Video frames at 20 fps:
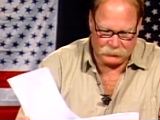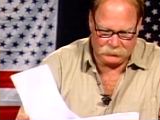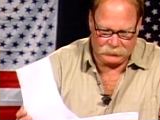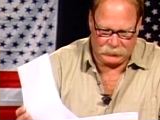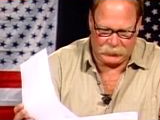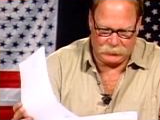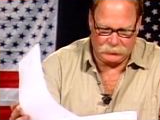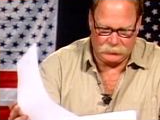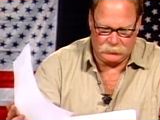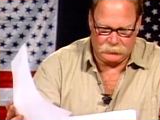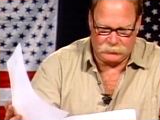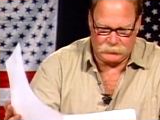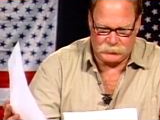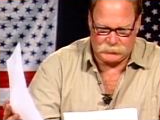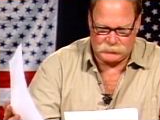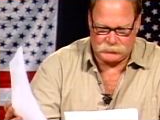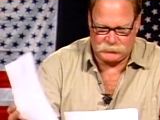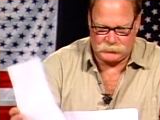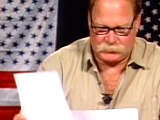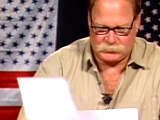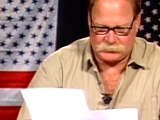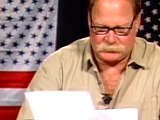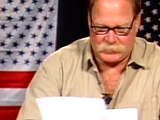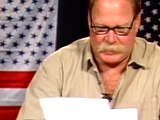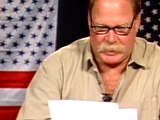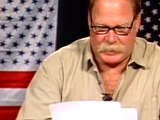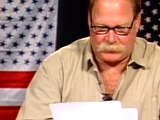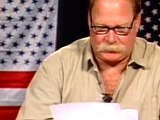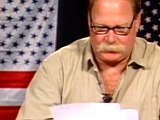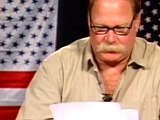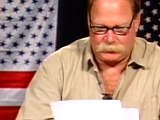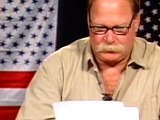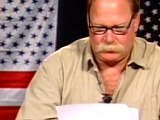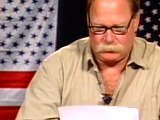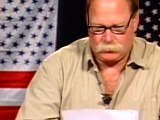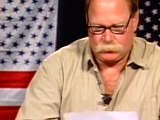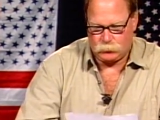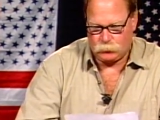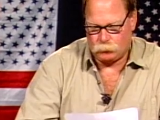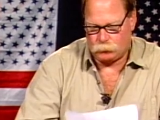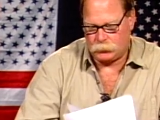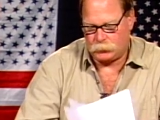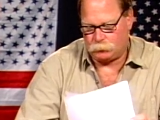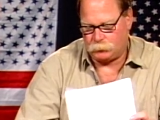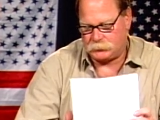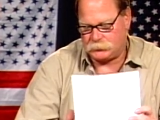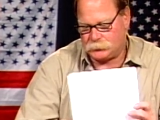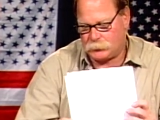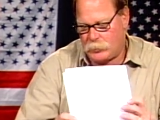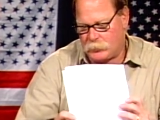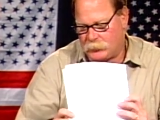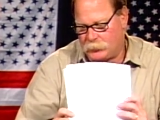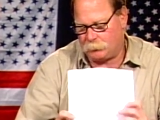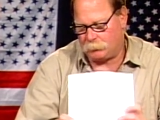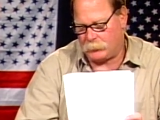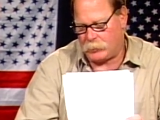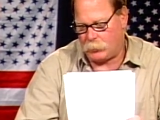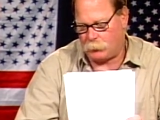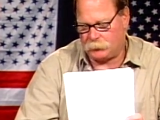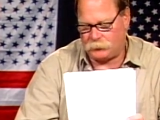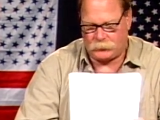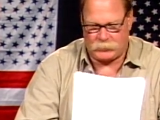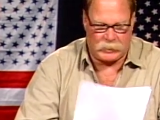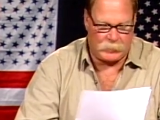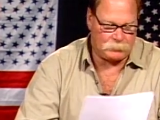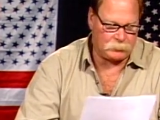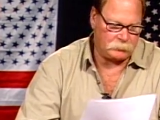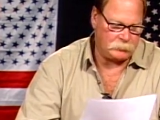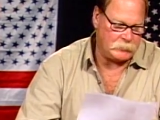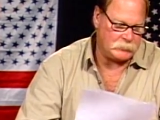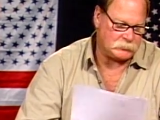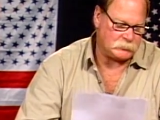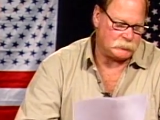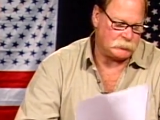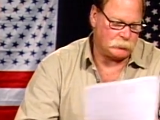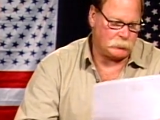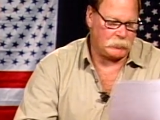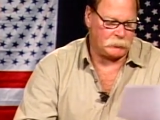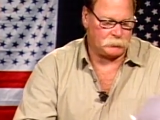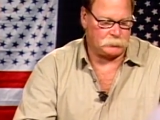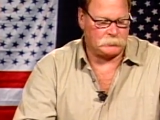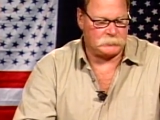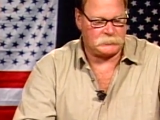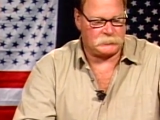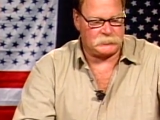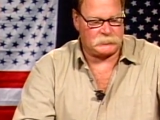that this is exactly what we're talking about with Operation Northwoods.